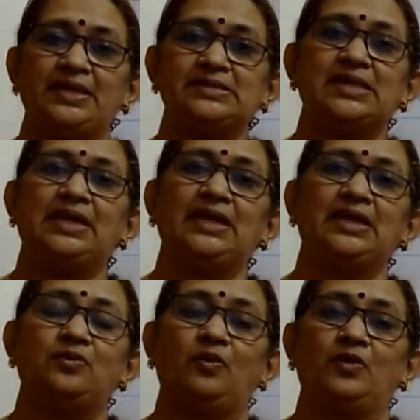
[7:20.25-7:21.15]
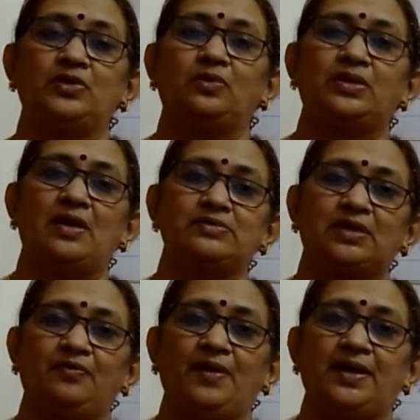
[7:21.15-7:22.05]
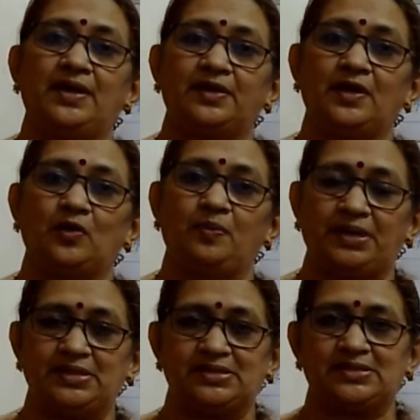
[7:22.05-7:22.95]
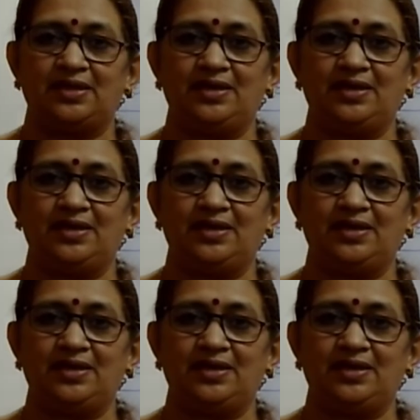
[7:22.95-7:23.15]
selling it for 2500 rupees.